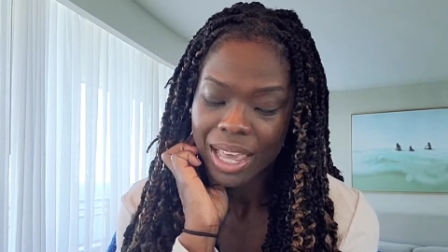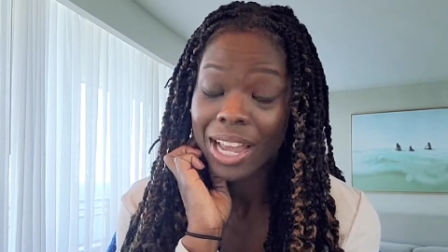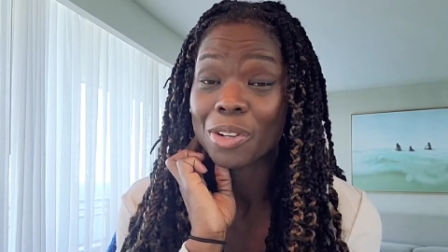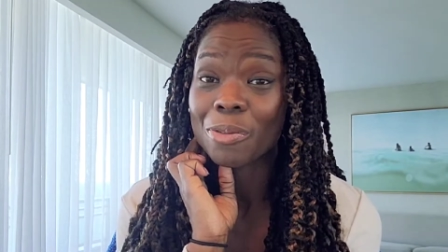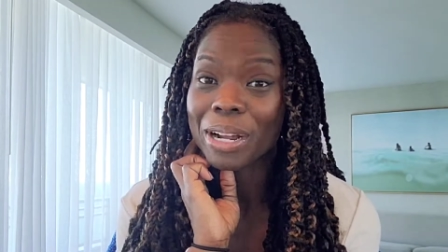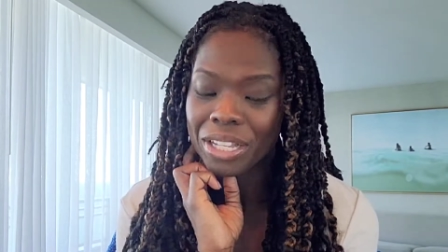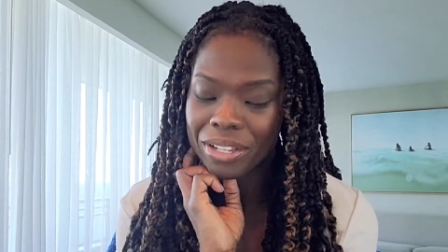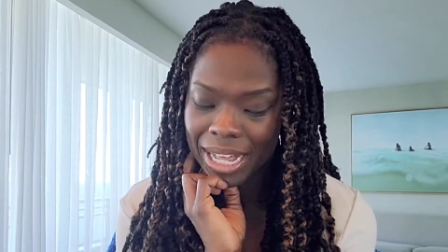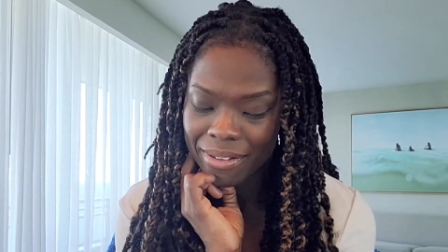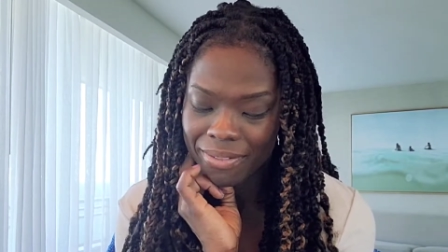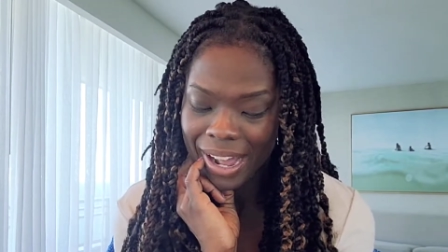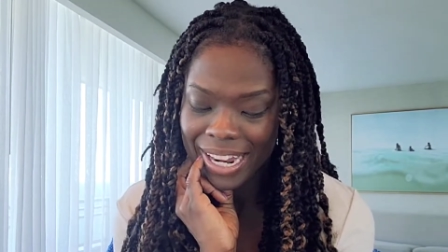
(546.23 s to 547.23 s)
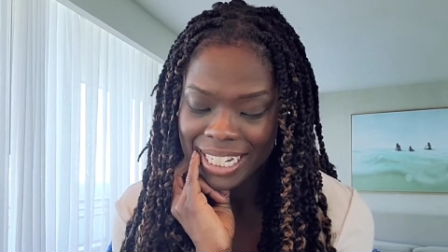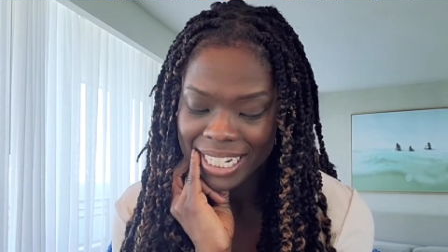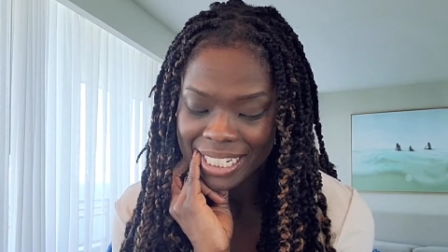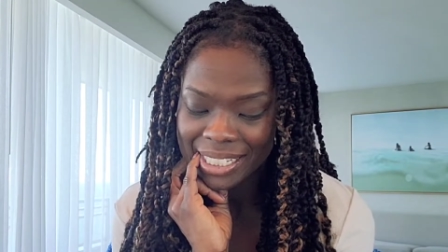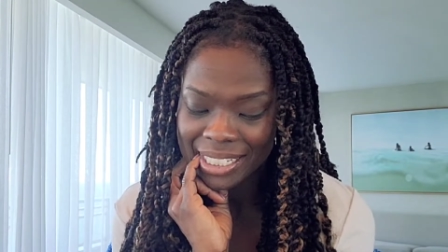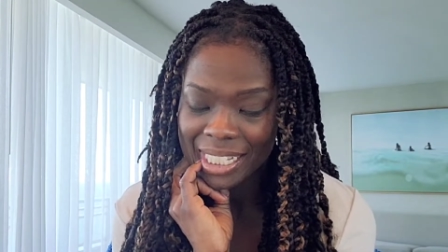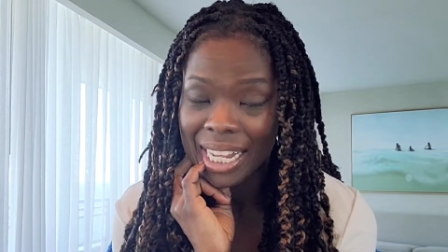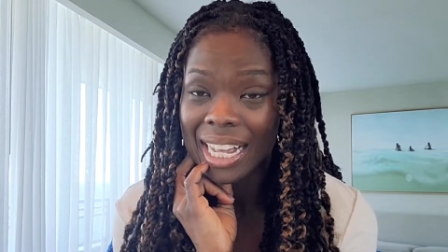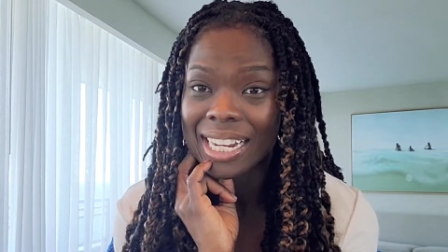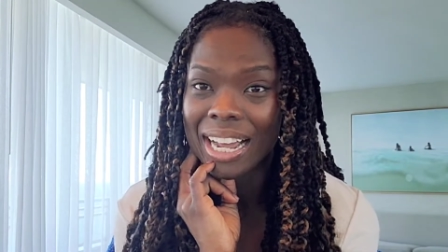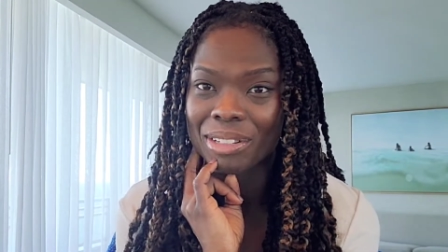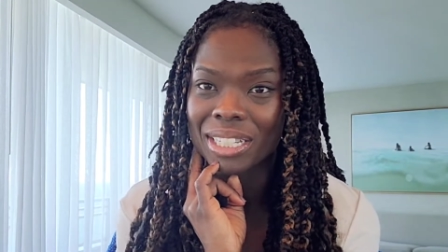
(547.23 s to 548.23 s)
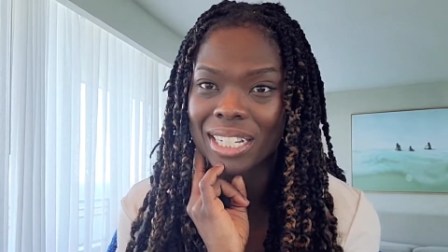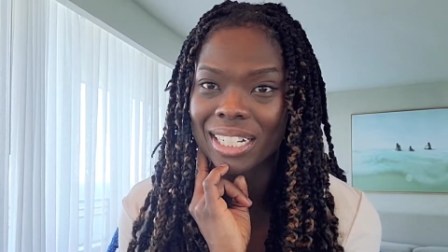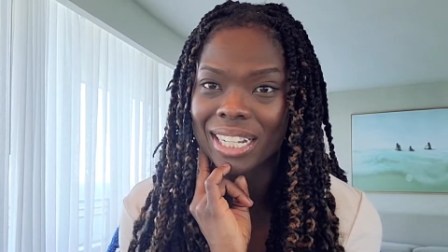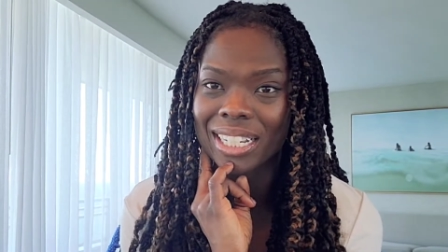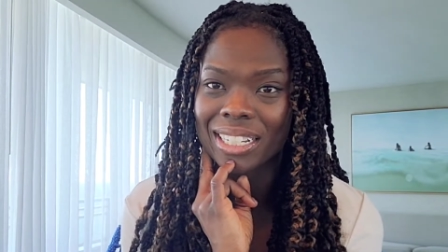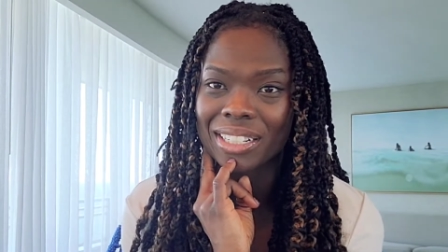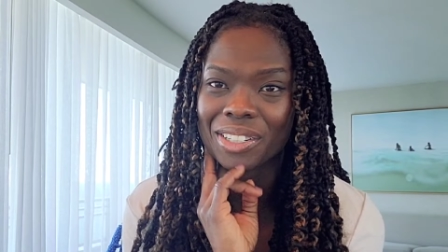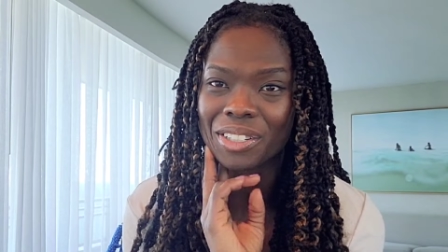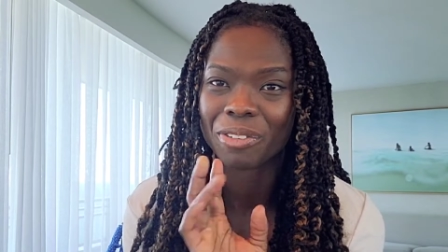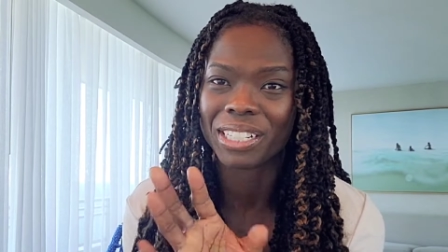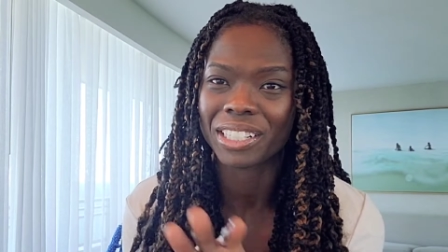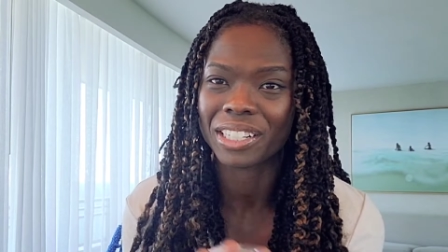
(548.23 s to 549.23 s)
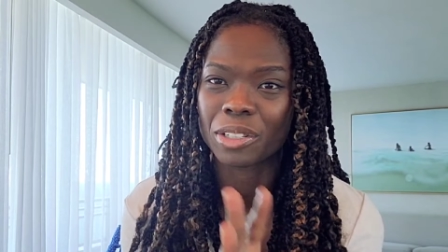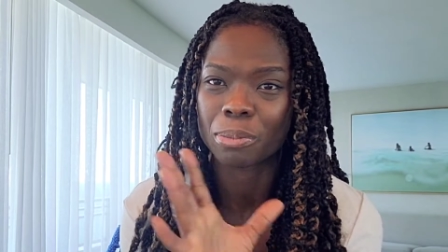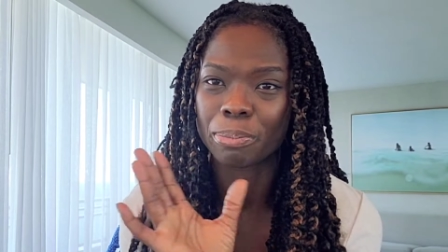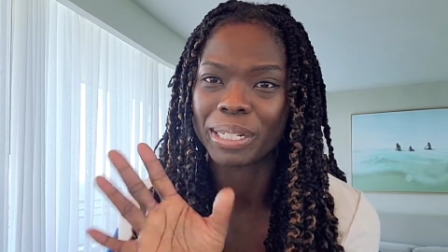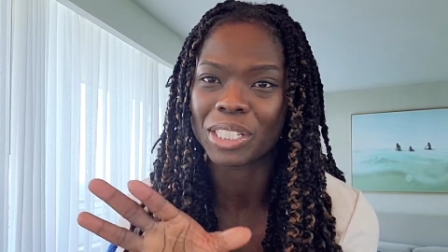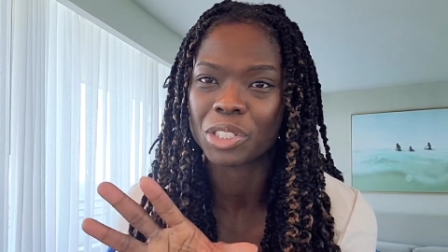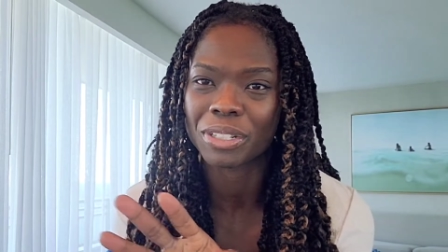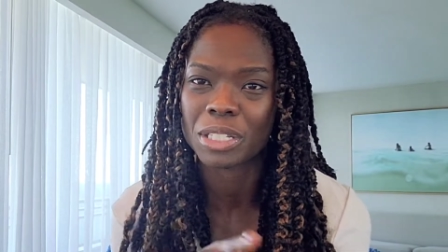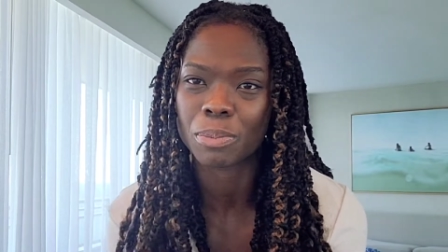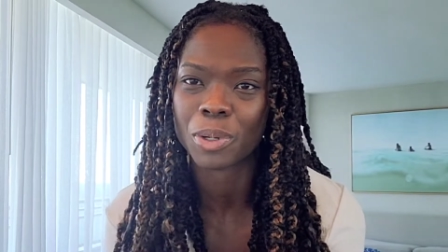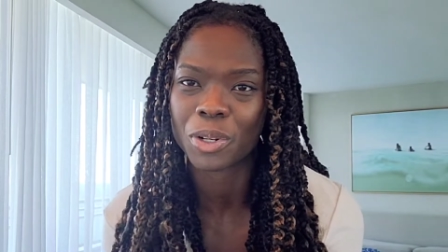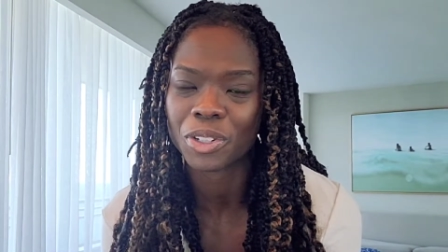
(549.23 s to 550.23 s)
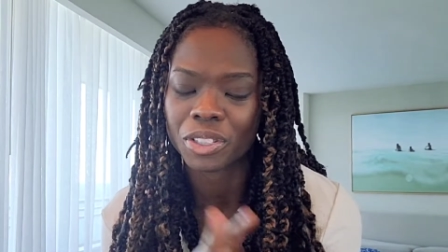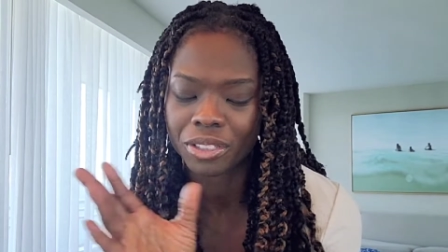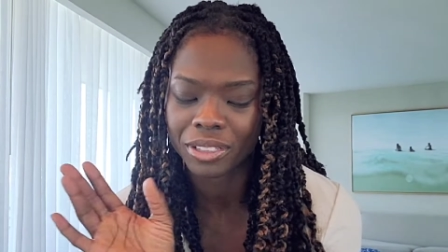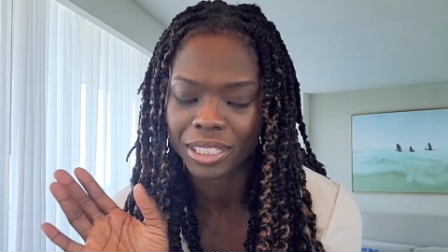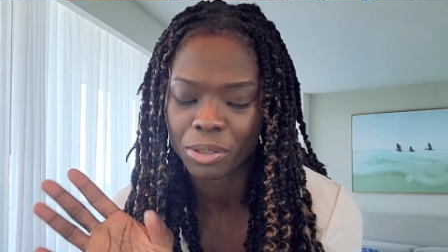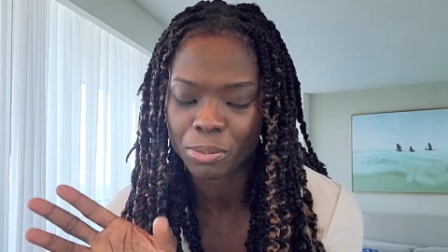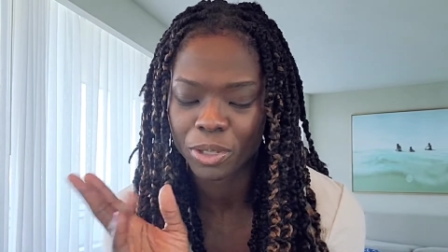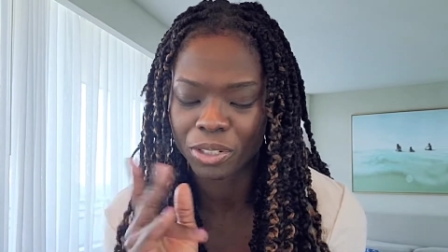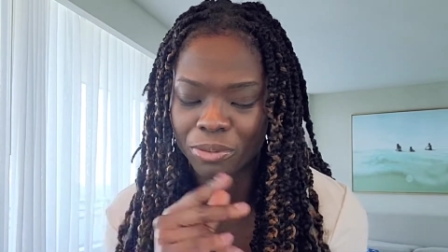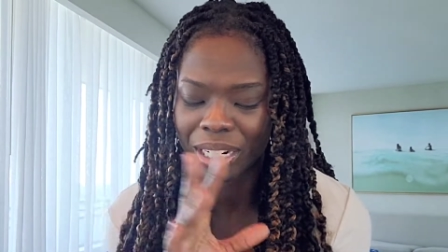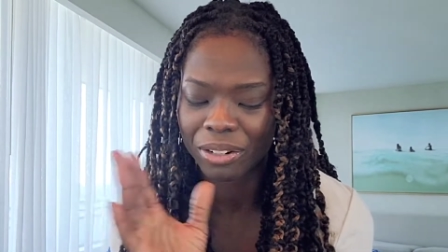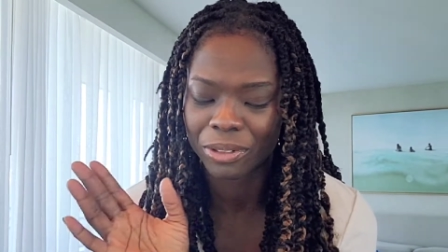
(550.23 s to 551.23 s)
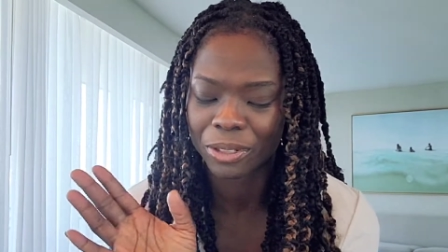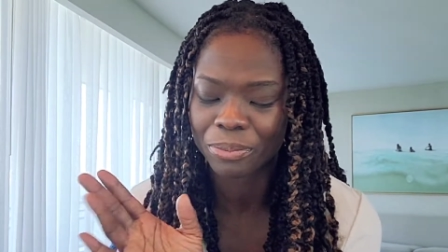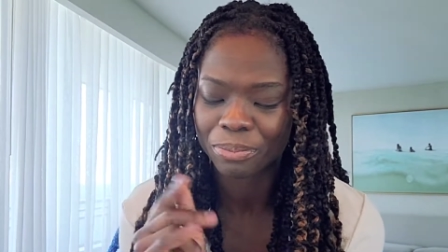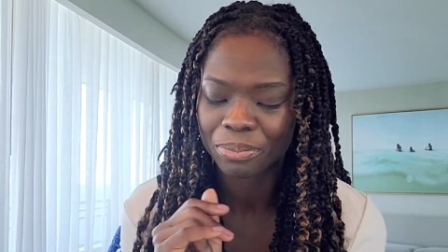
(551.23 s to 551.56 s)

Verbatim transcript: and a way to have ideas and I would say like you know create a little Pinterest board or a little board whatever